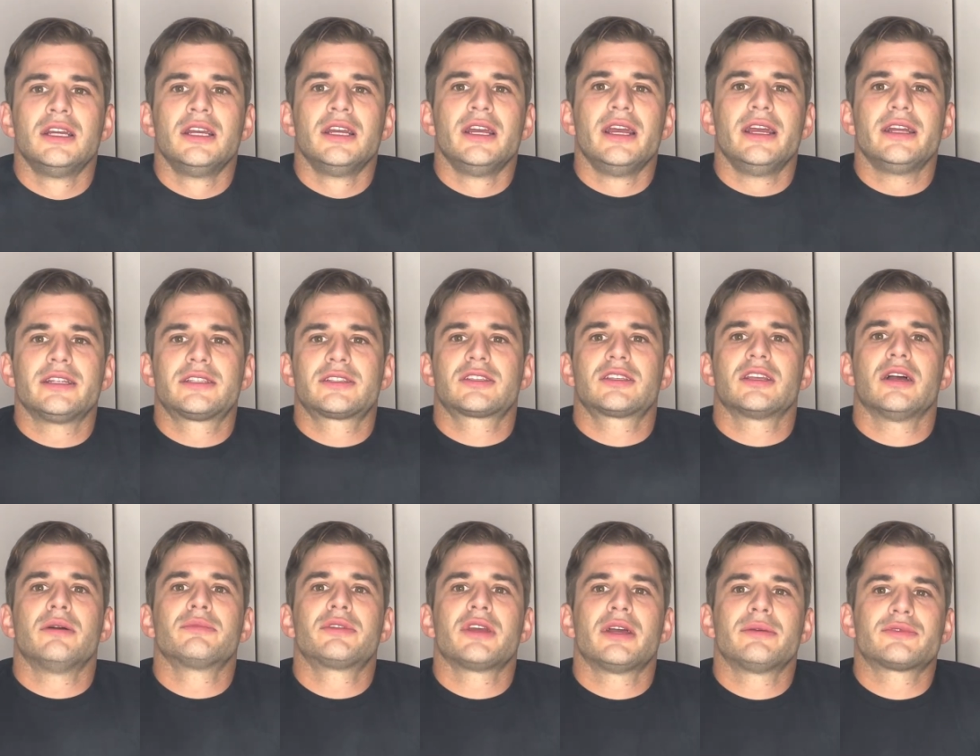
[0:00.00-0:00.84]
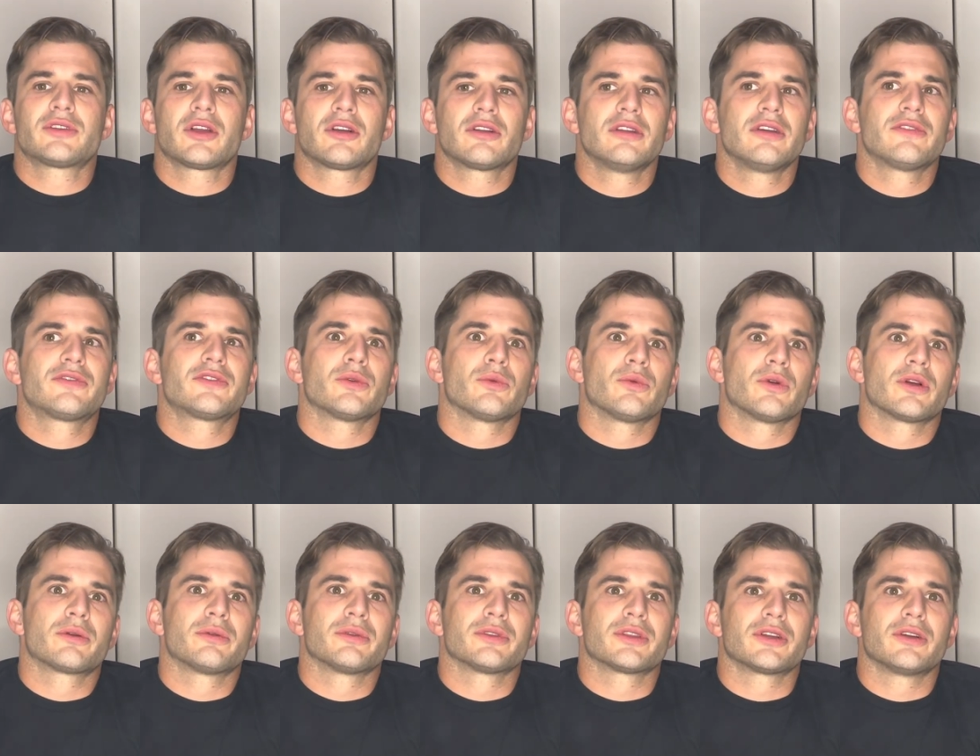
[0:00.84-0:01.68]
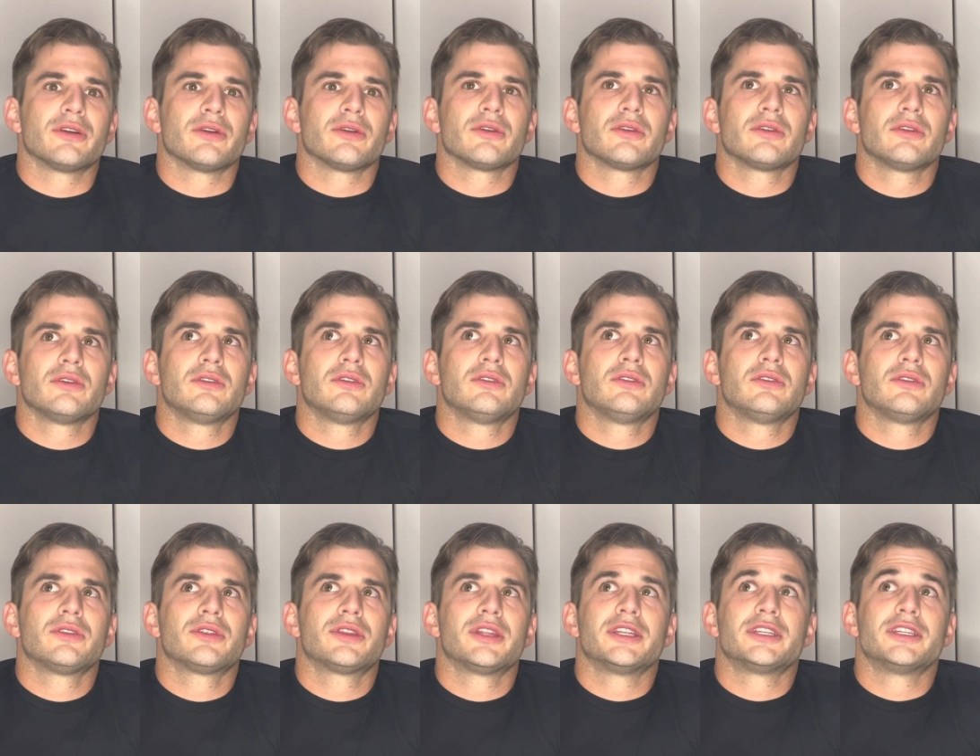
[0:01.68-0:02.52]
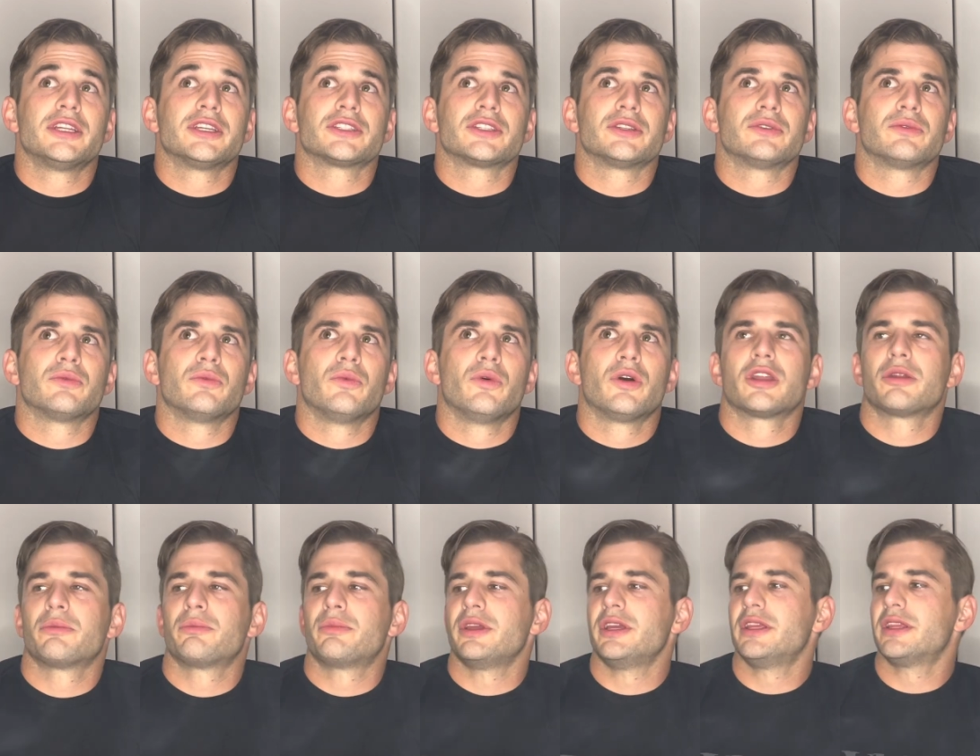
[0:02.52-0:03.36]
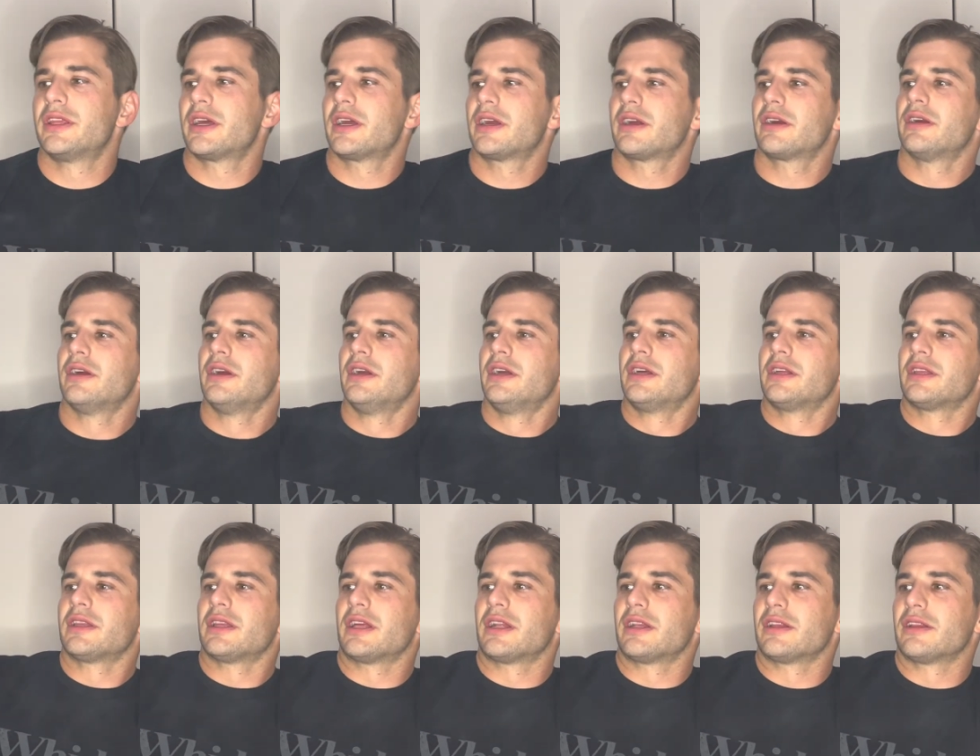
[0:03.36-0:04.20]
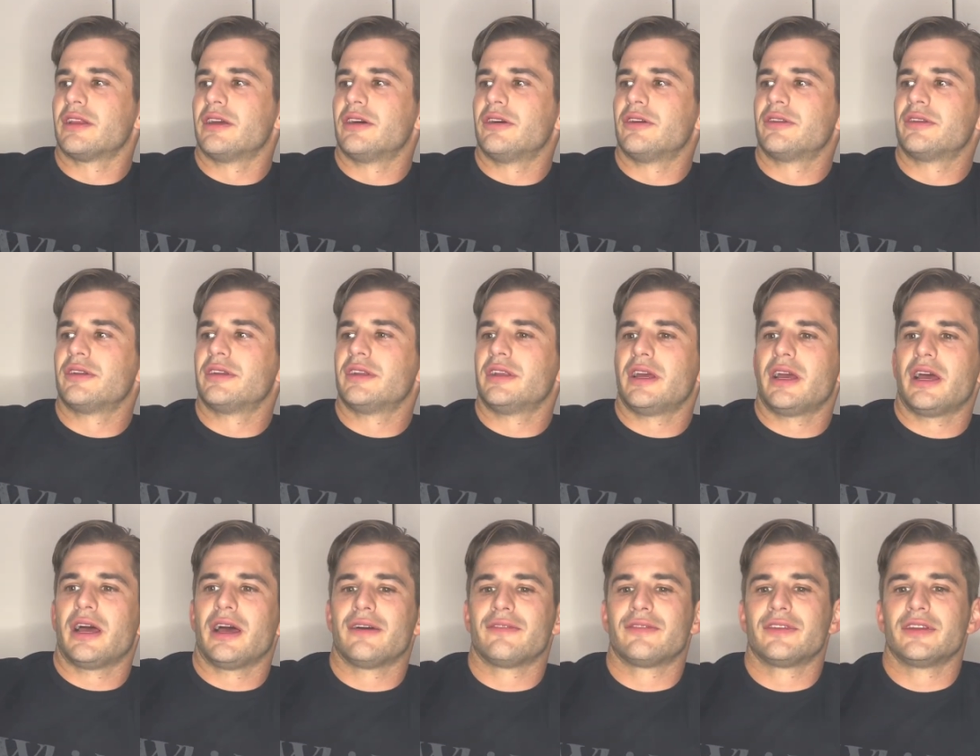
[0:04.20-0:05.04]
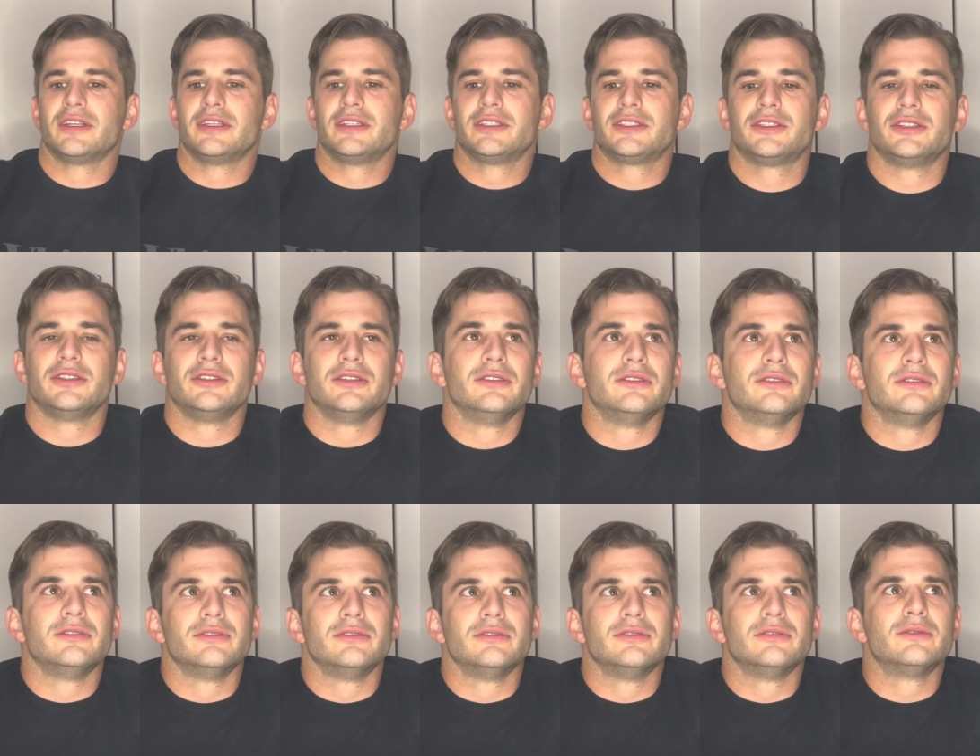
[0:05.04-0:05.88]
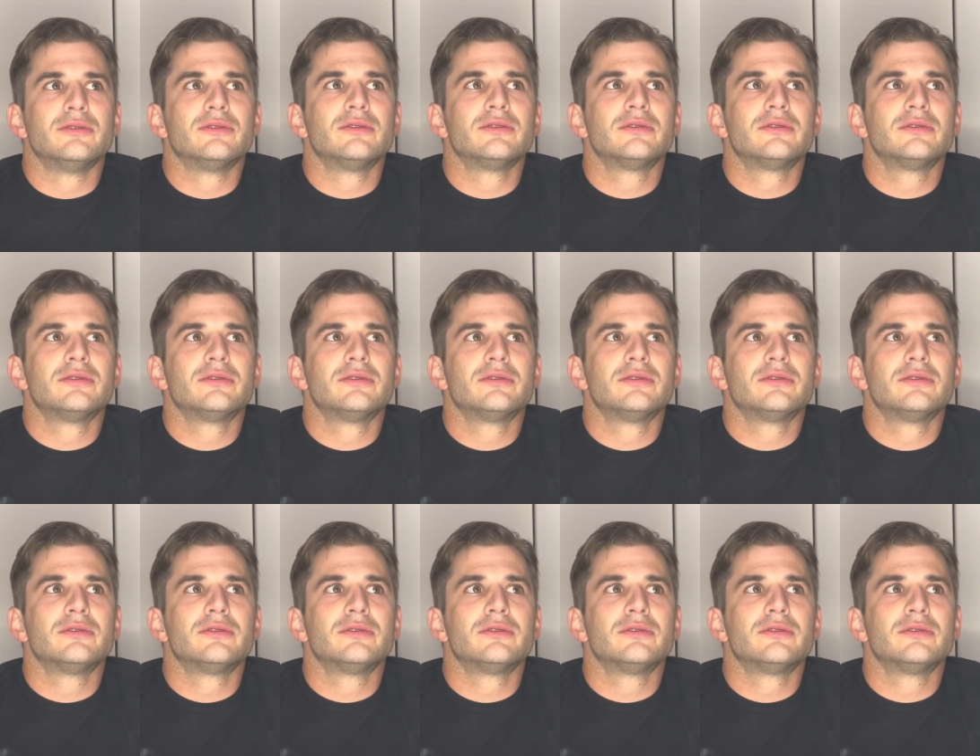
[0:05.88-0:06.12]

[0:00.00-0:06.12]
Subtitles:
It's sometimes hard enough to work with a girl that doesn't want to be there, let alone having to